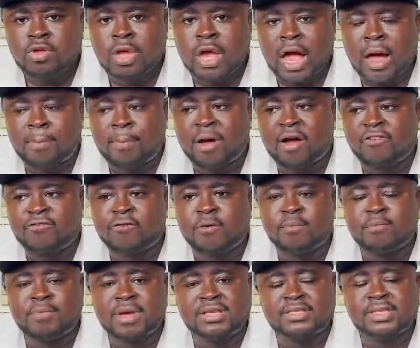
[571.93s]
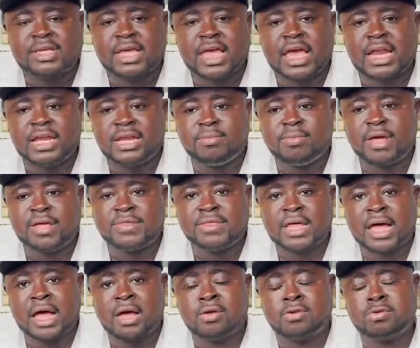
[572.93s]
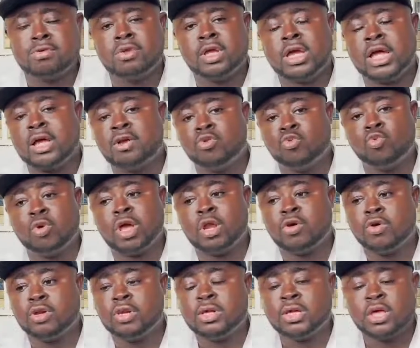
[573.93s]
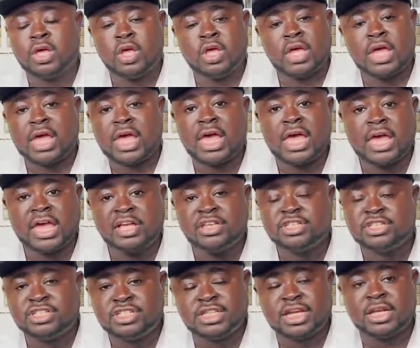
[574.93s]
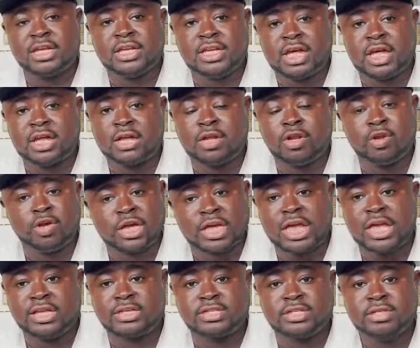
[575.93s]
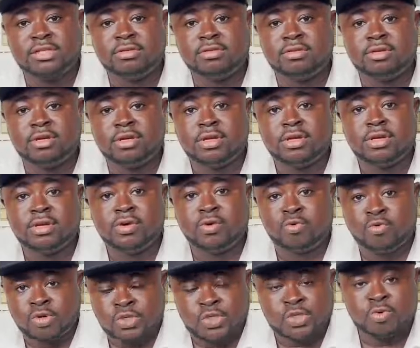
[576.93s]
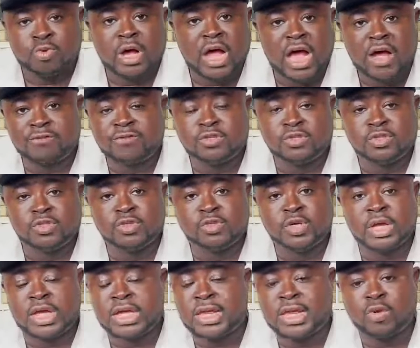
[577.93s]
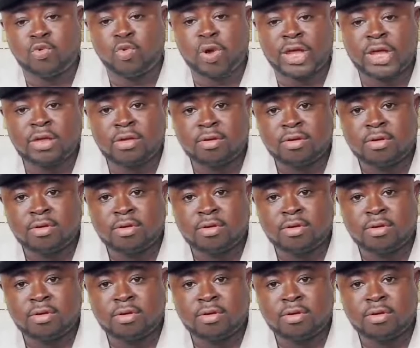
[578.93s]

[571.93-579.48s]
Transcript: Apart from basic element that you can dwell on, age, gender, location, which you have to do in any way.